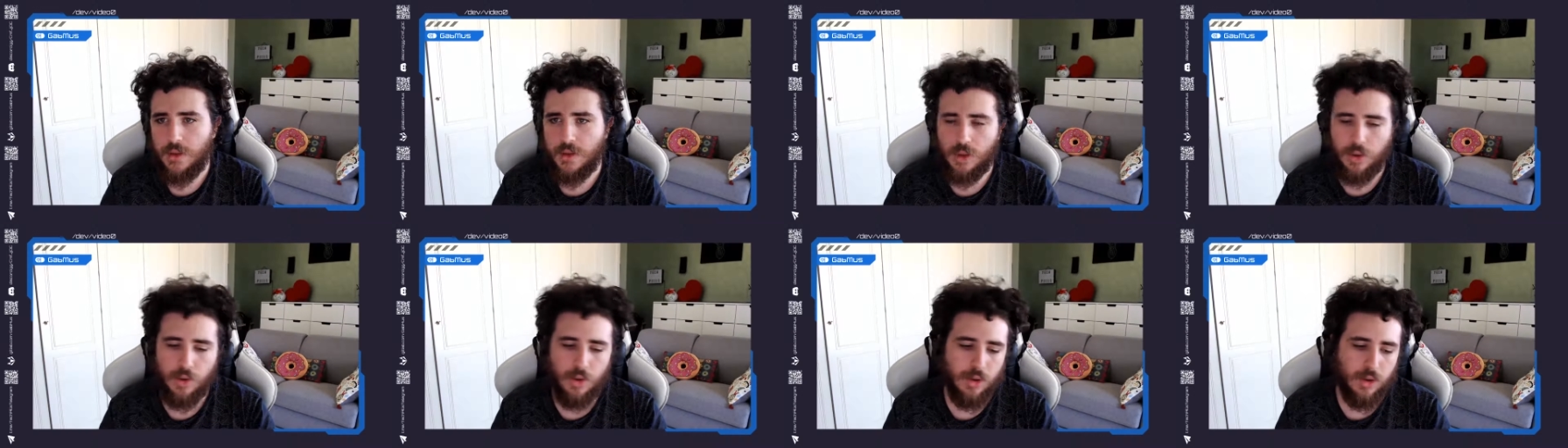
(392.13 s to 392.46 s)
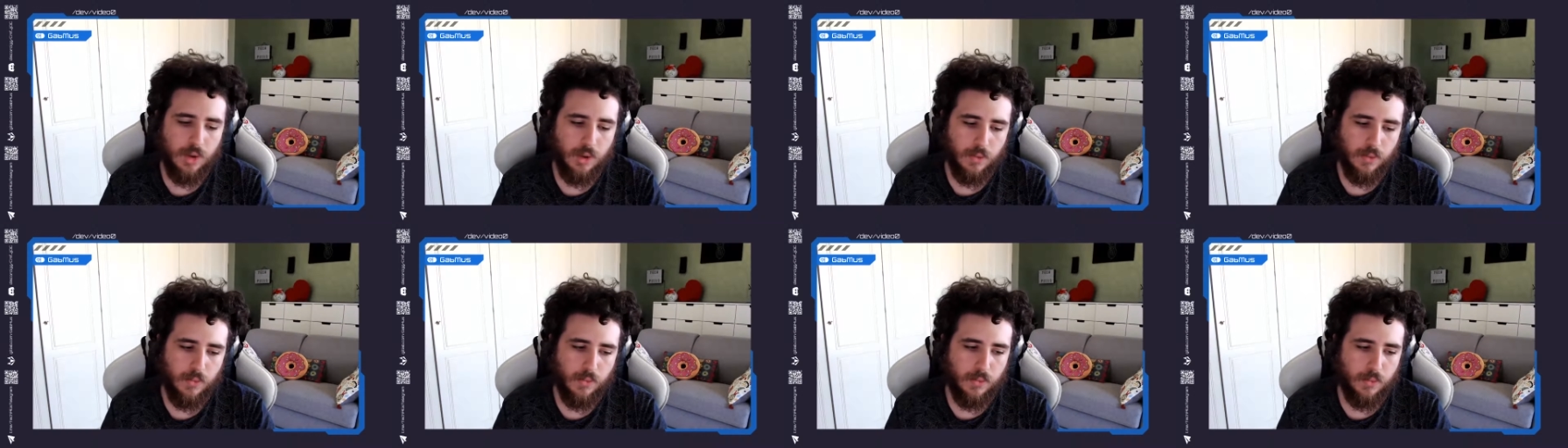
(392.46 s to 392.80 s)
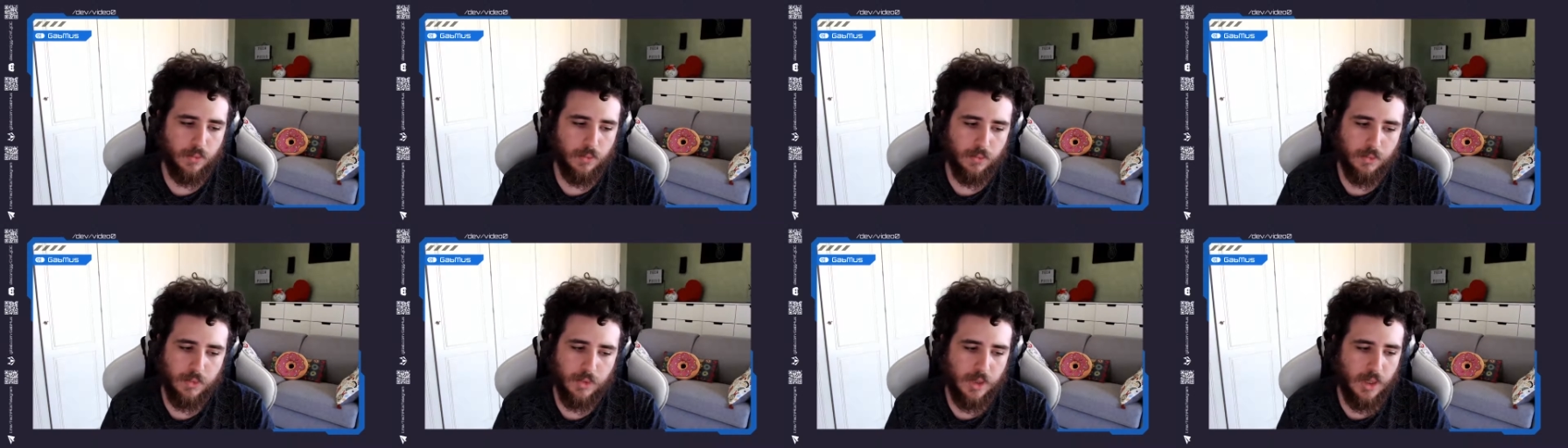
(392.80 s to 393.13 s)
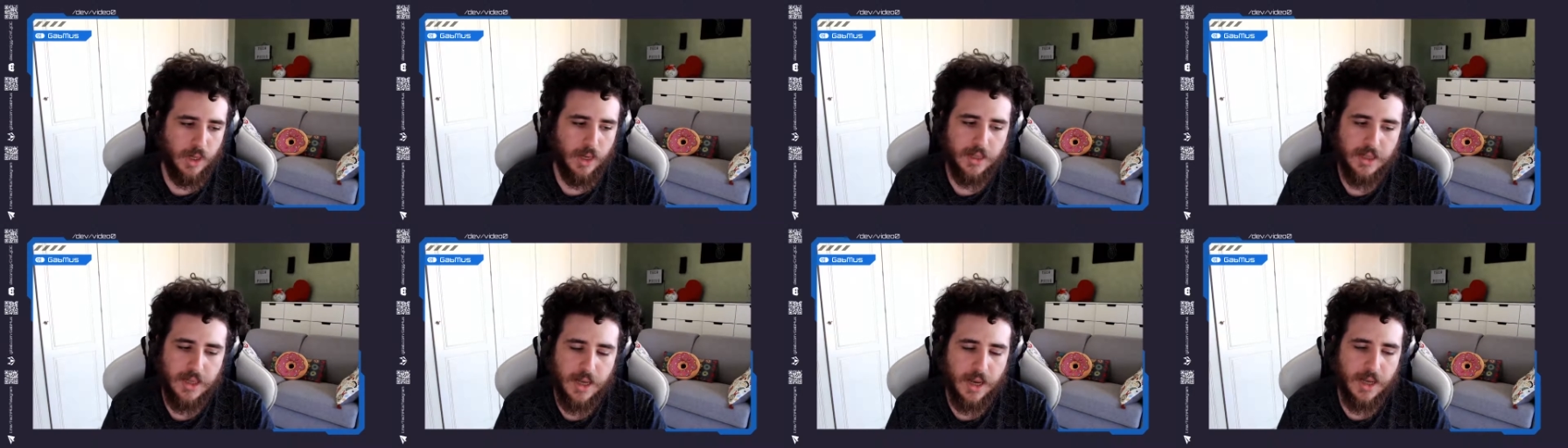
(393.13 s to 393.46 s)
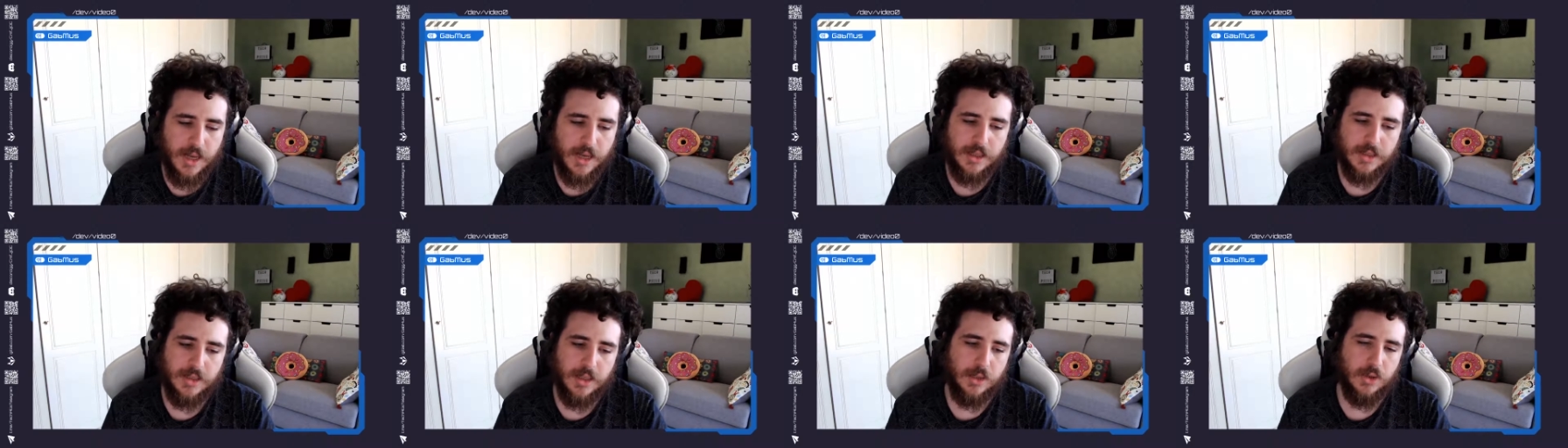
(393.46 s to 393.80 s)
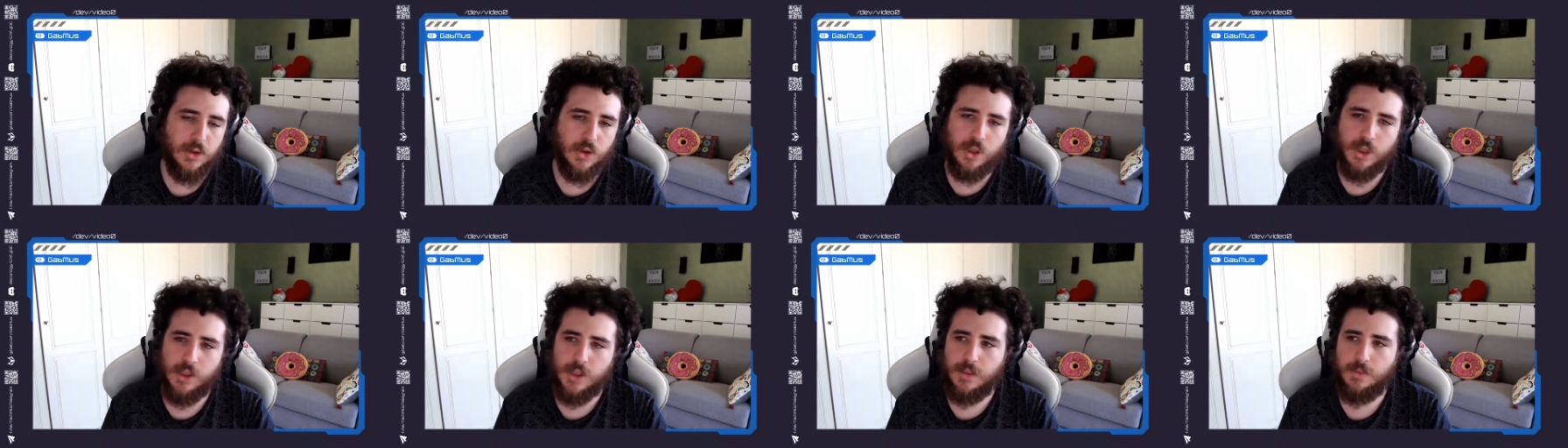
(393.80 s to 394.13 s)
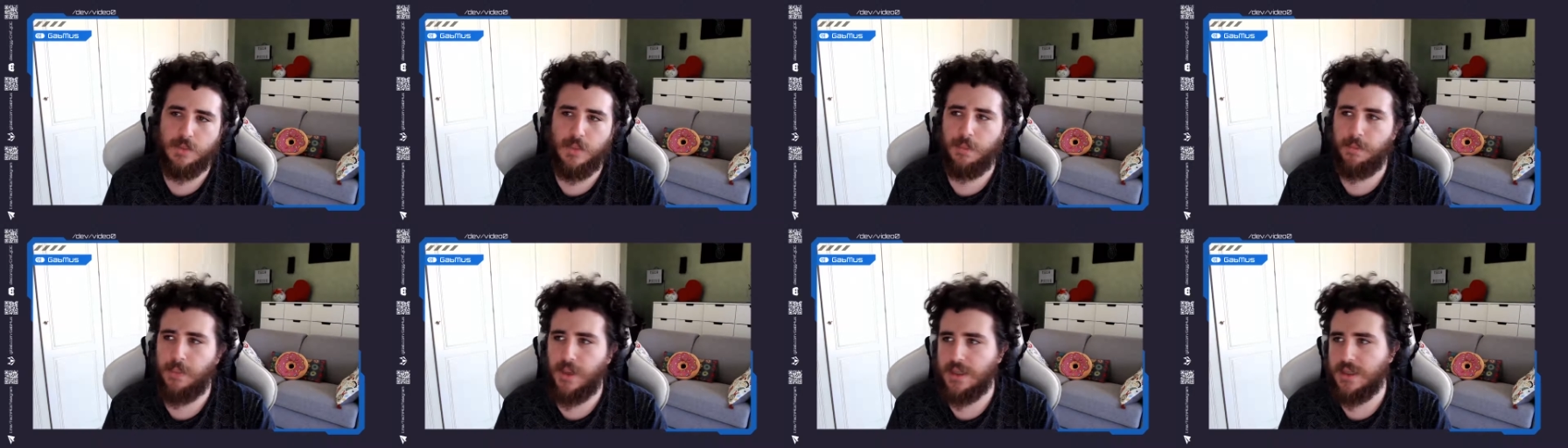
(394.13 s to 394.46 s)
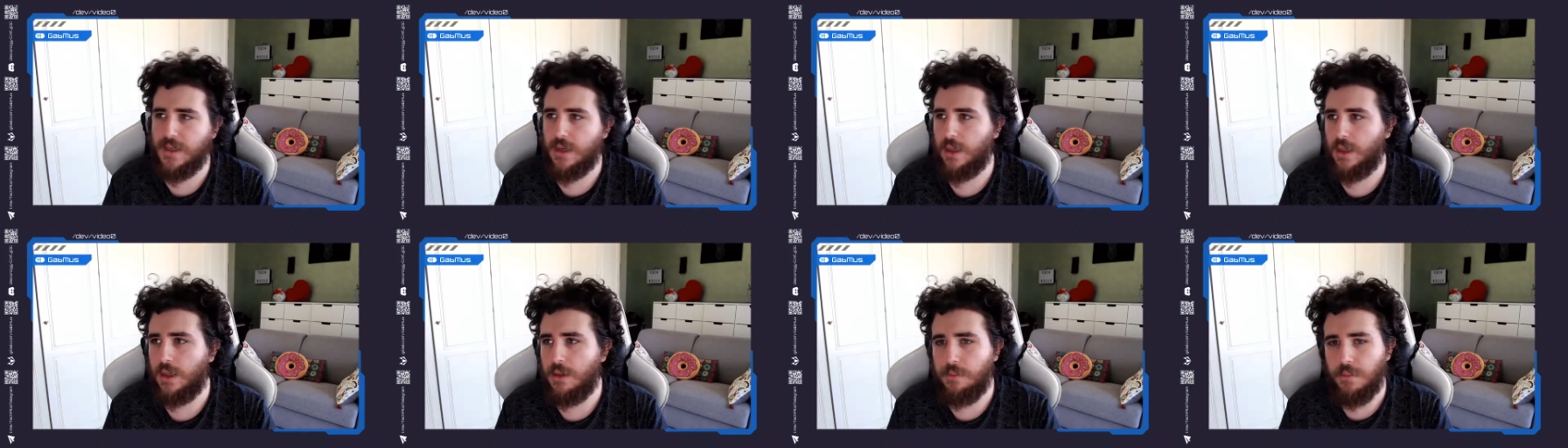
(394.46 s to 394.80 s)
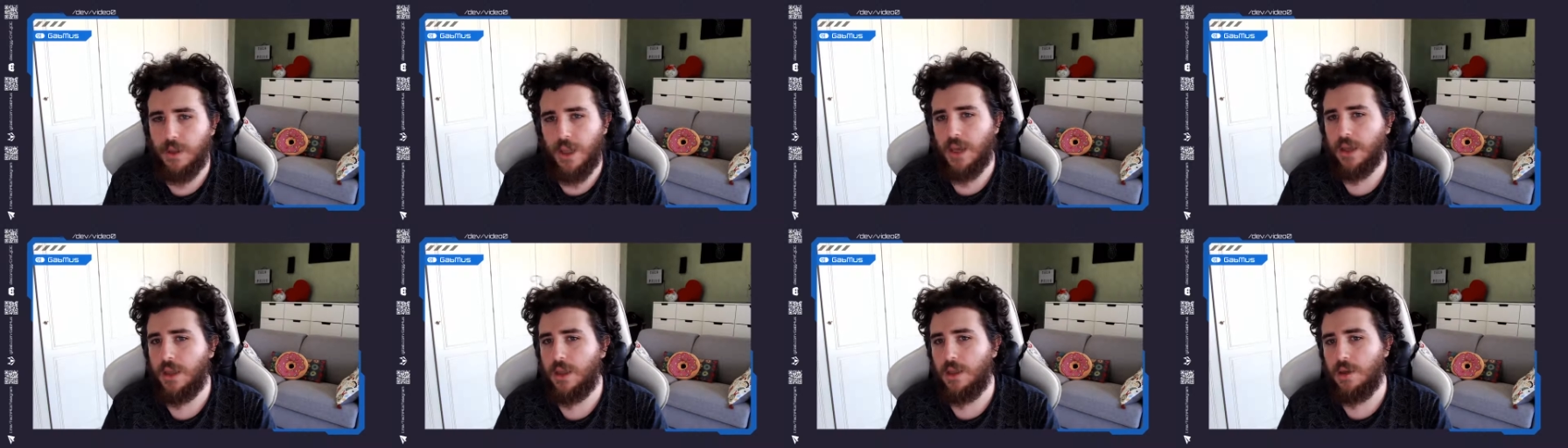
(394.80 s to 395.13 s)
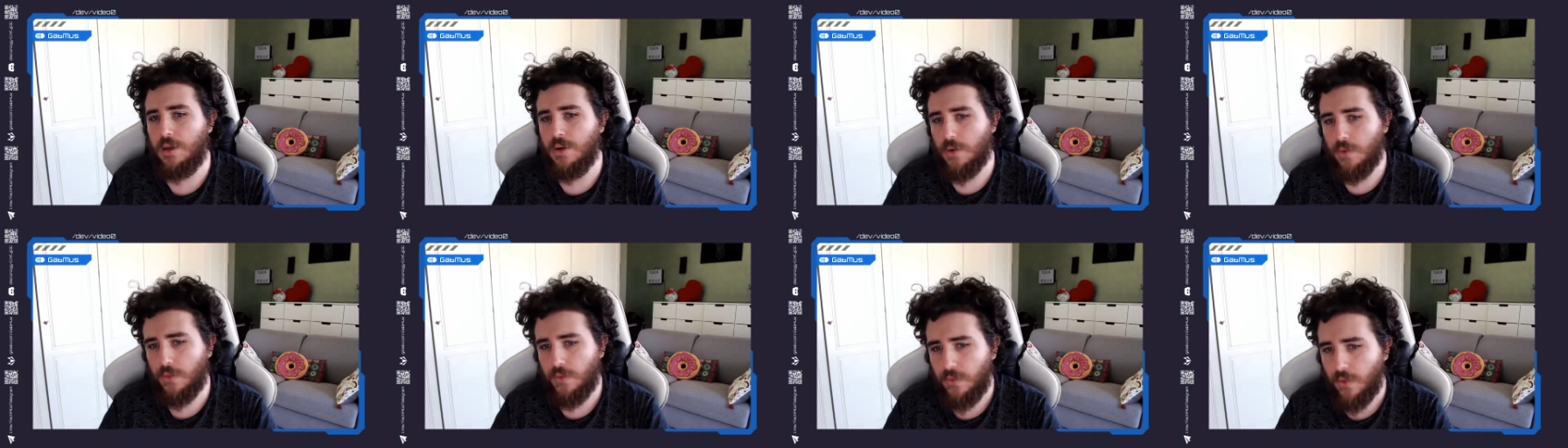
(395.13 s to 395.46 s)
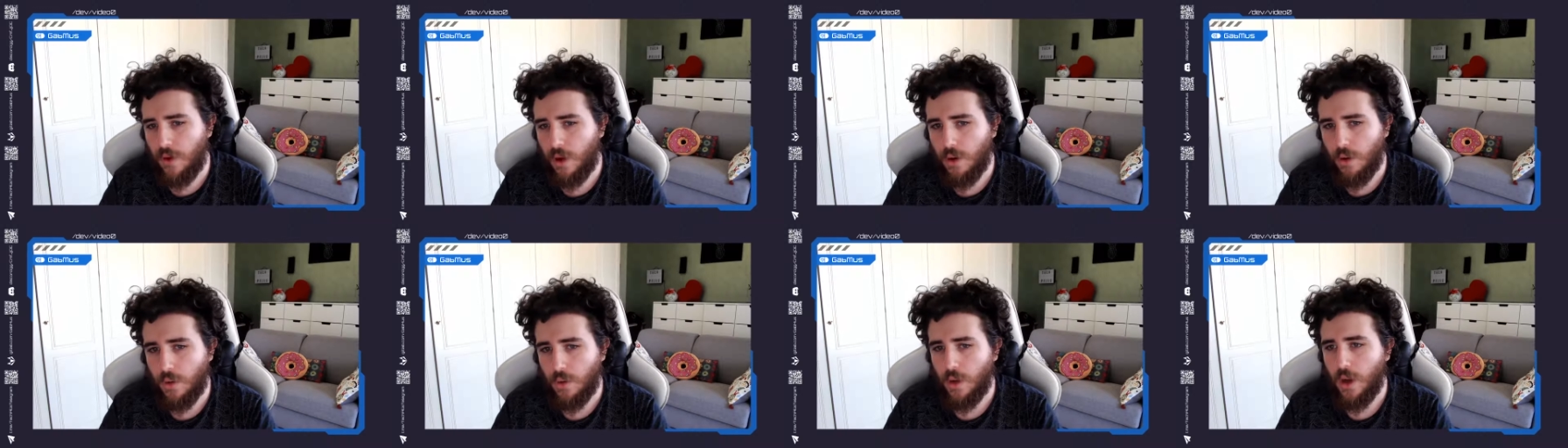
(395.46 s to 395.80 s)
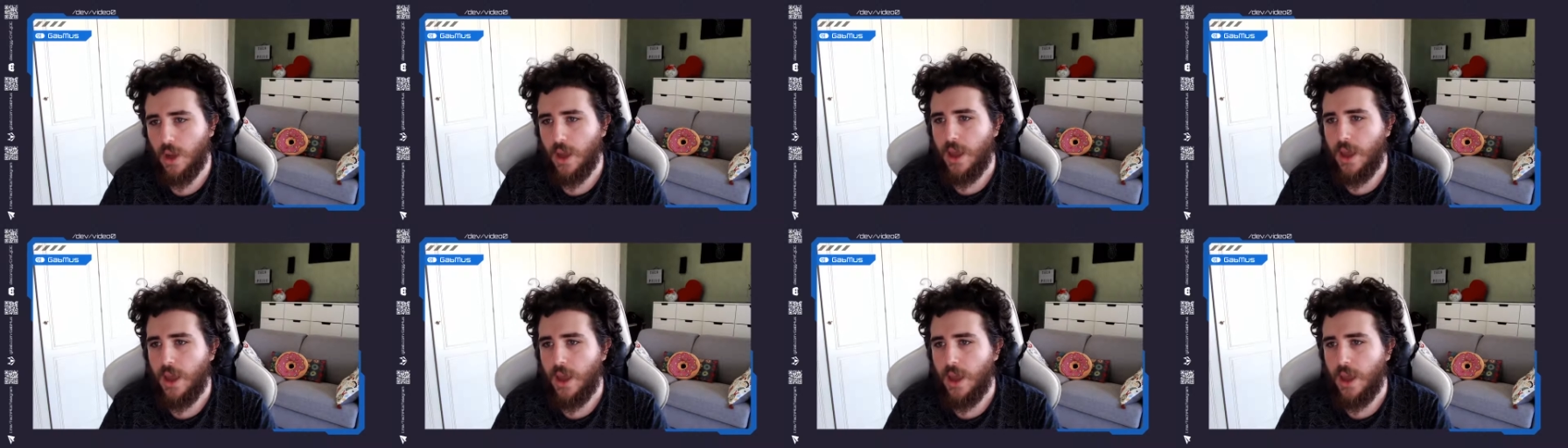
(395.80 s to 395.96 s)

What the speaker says: So the idea is that you just basically plug in your phone